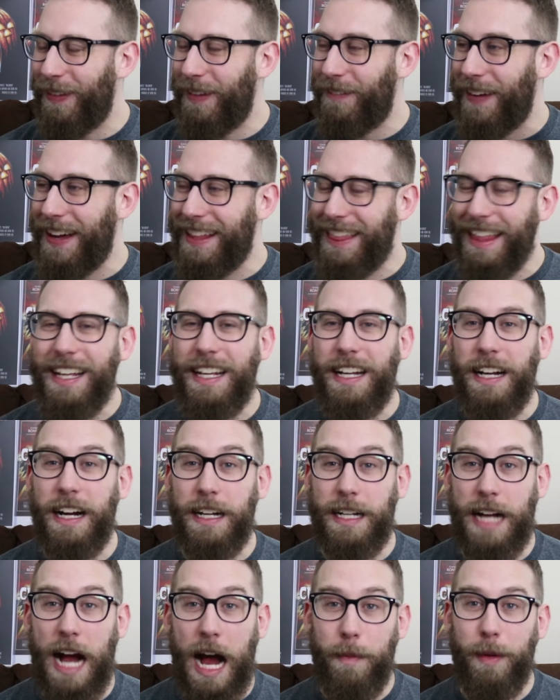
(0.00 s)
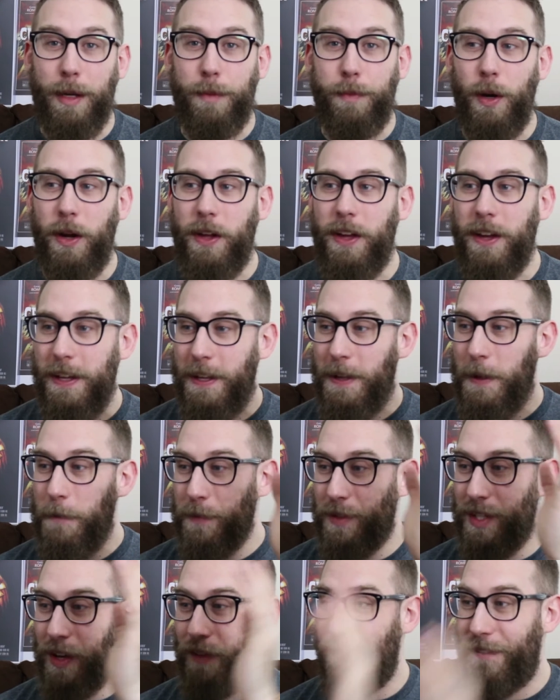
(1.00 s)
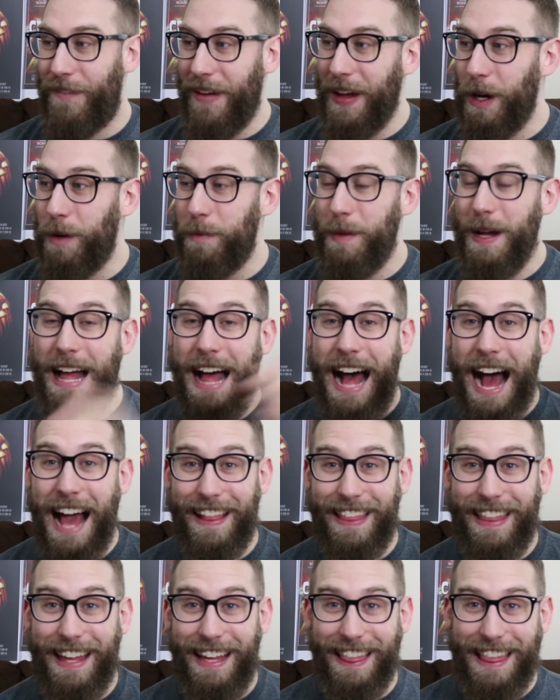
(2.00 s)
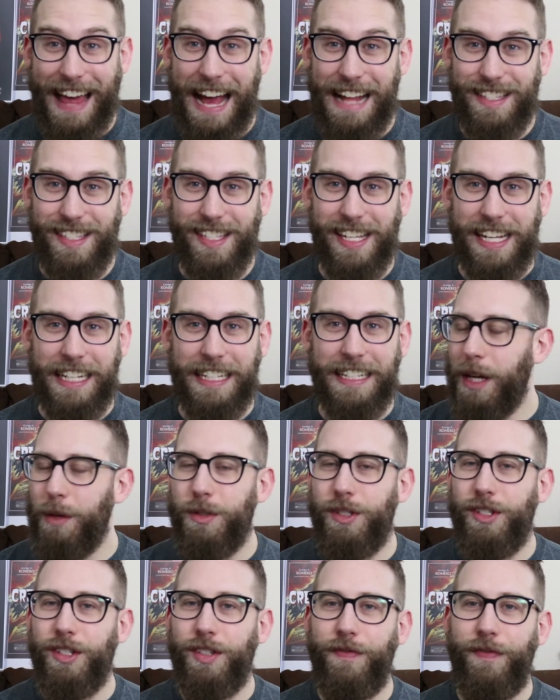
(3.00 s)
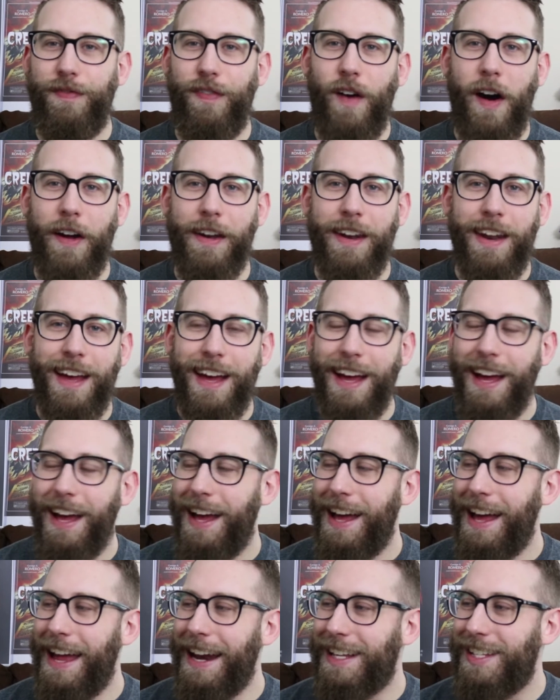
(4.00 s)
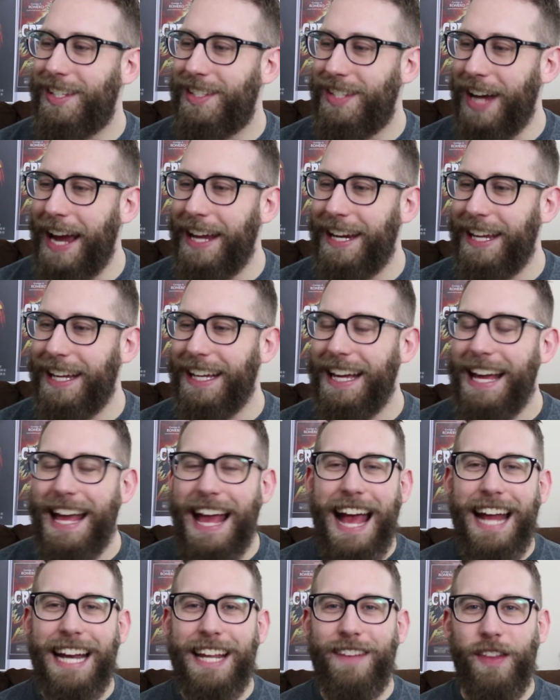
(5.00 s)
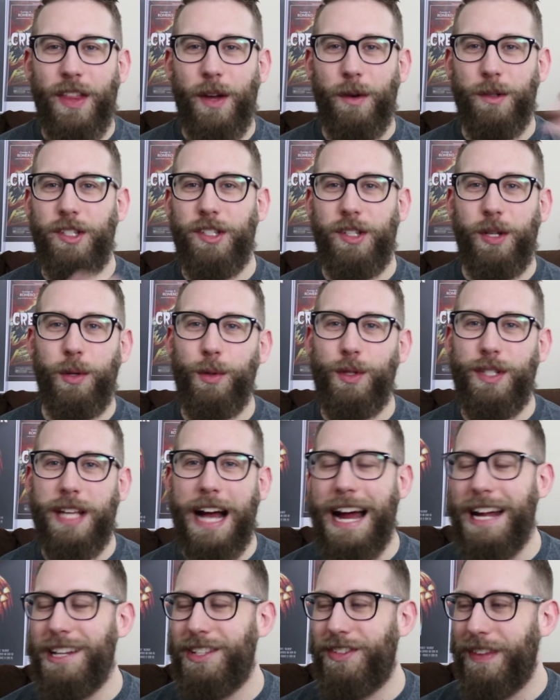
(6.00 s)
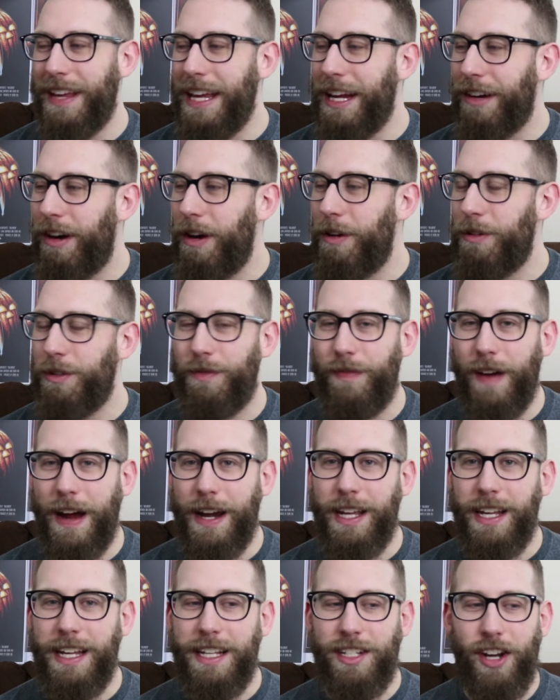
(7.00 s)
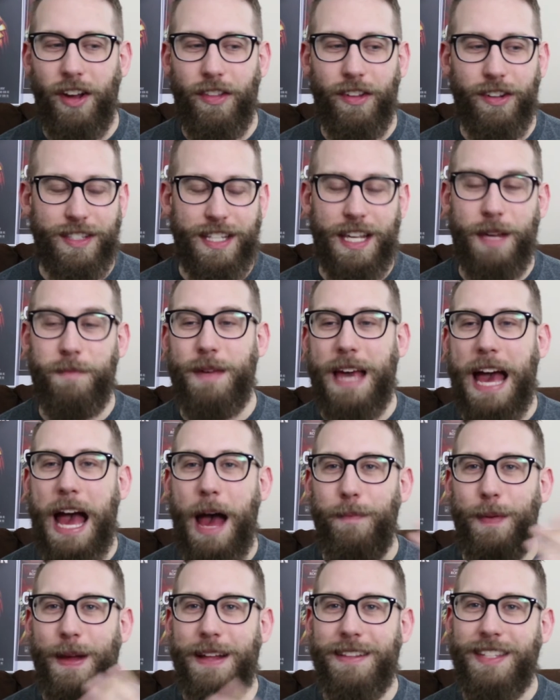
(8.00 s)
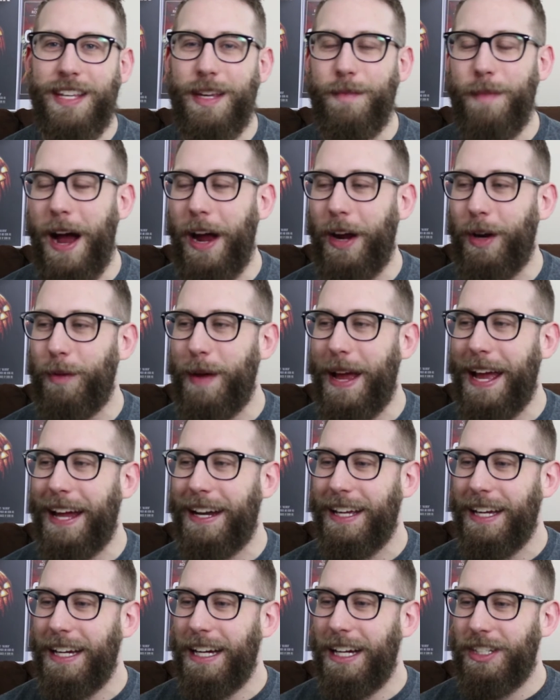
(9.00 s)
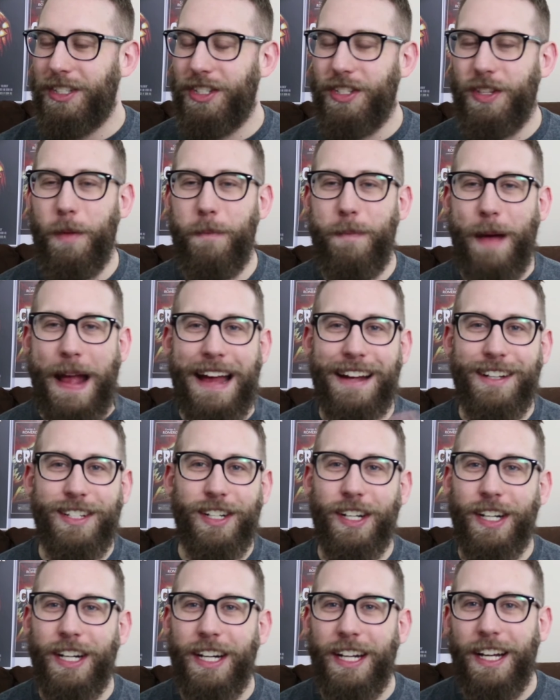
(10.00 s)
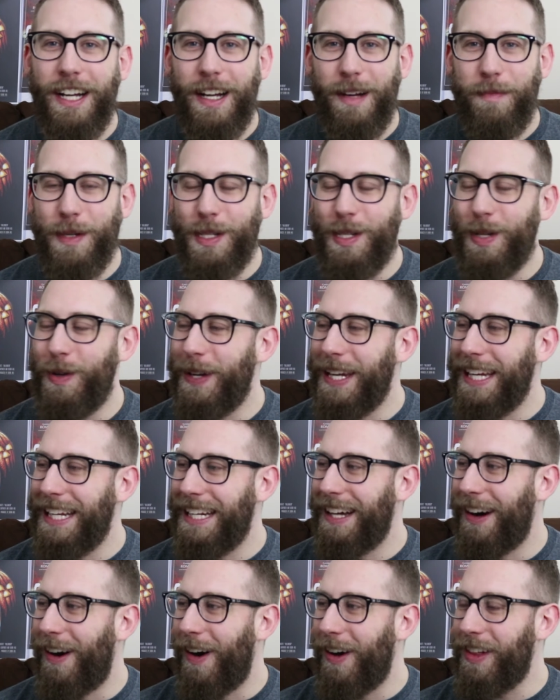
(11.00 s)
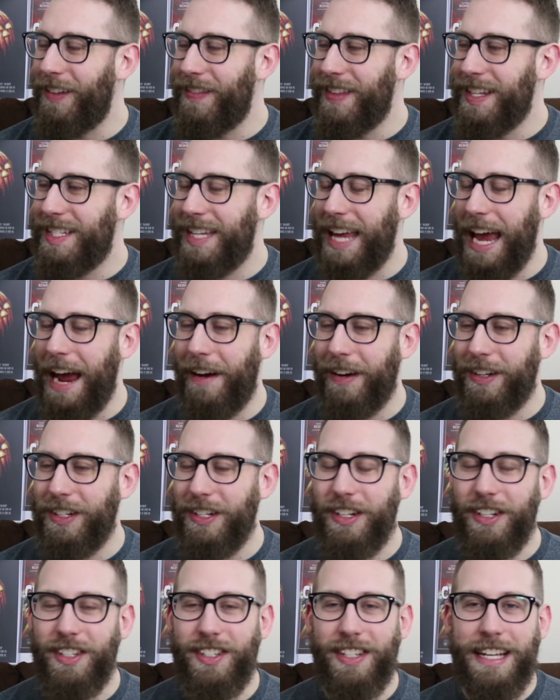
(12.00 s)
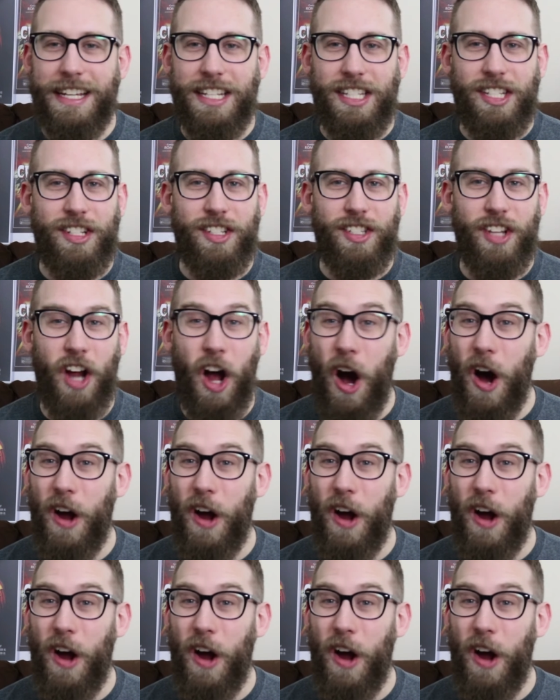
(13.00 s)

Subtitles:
If I think comic book to film, I think that scene. It was just fun and exciting, and even though it's two sides of heroes fighting each other, Team Cap and Team Iron Man, just the banter between all of these characters is just